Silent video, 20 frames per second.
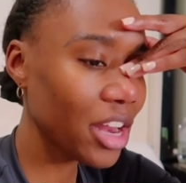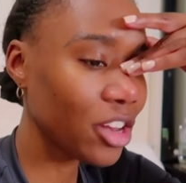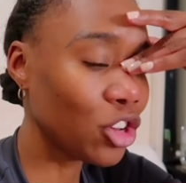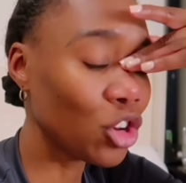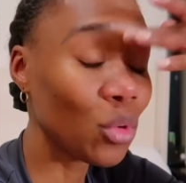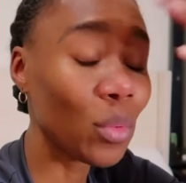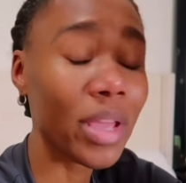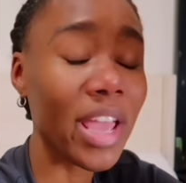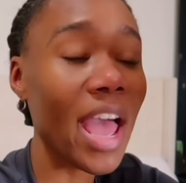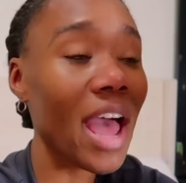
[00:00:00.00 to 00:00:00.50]

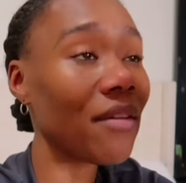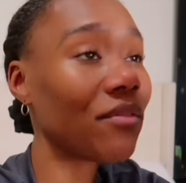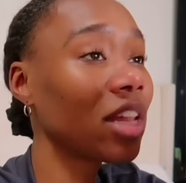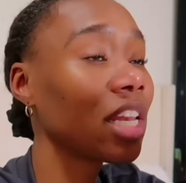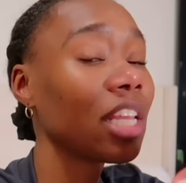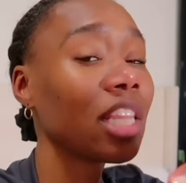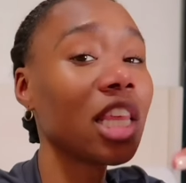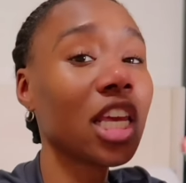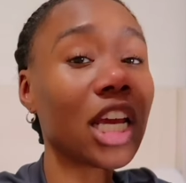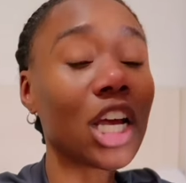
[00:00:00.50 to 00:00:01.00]
Do we have
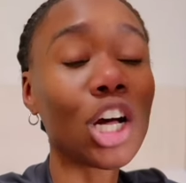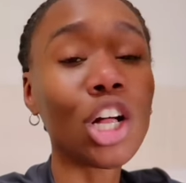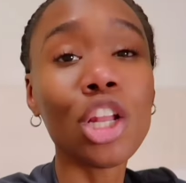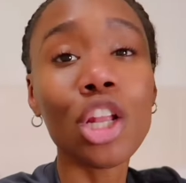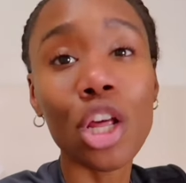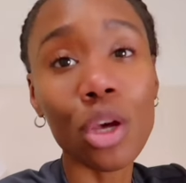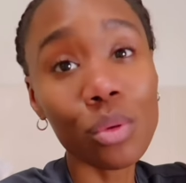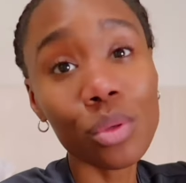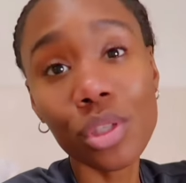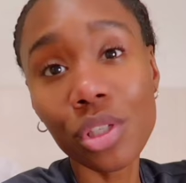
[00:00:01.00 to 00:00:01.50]
anything
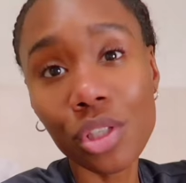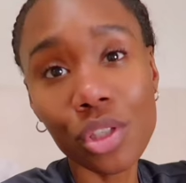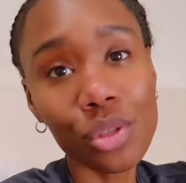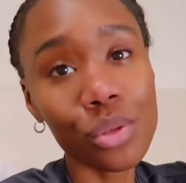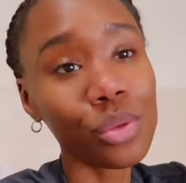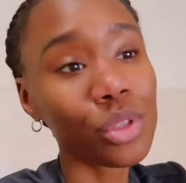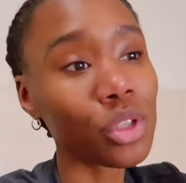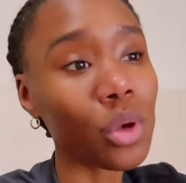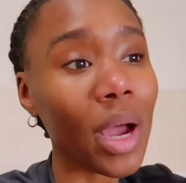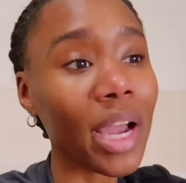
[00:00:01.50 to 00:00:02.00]
close
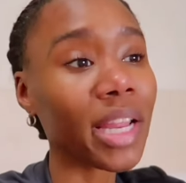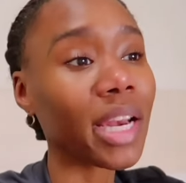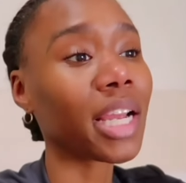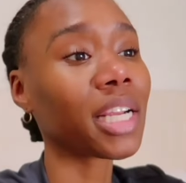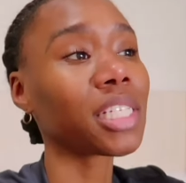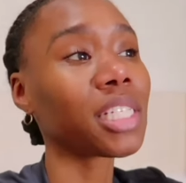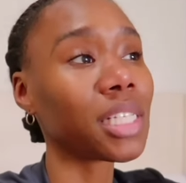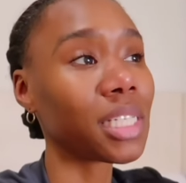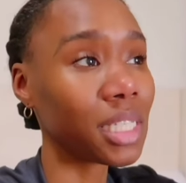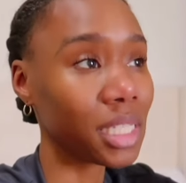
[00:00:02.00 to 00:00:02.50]
to so I can
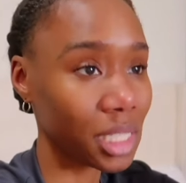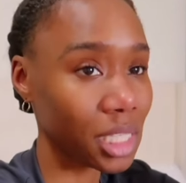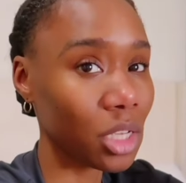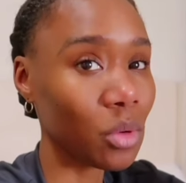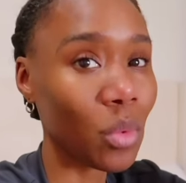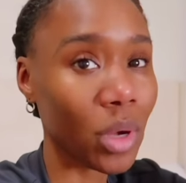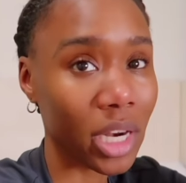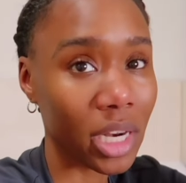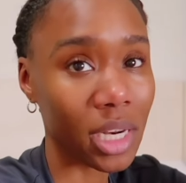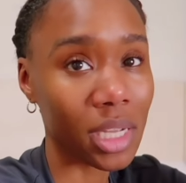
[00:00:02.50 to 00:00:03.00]
actually see
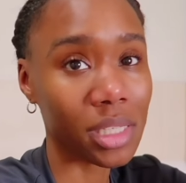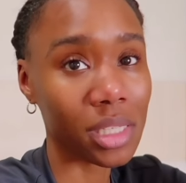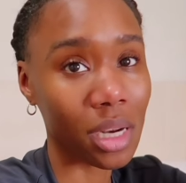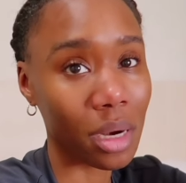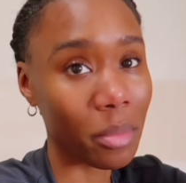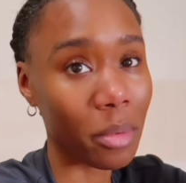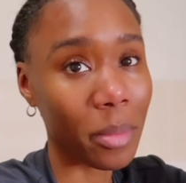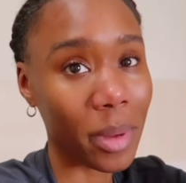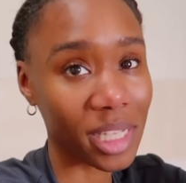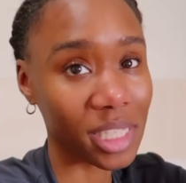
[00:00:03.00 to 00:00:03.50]
what it is that
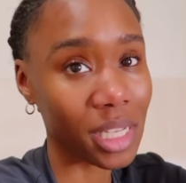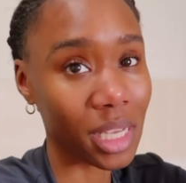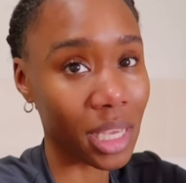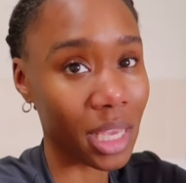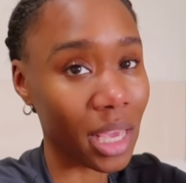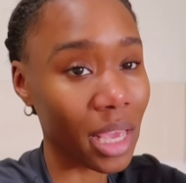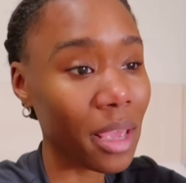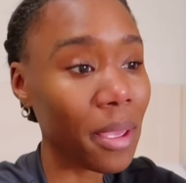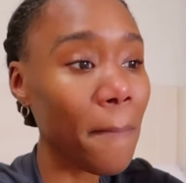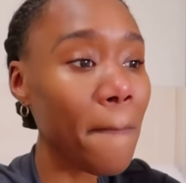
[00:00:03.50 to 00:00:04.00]
I'm about to
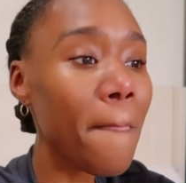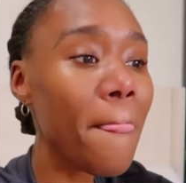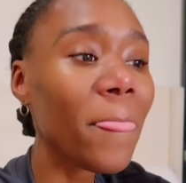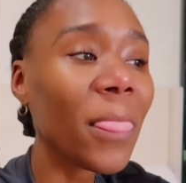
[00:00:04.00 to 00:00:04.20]
get?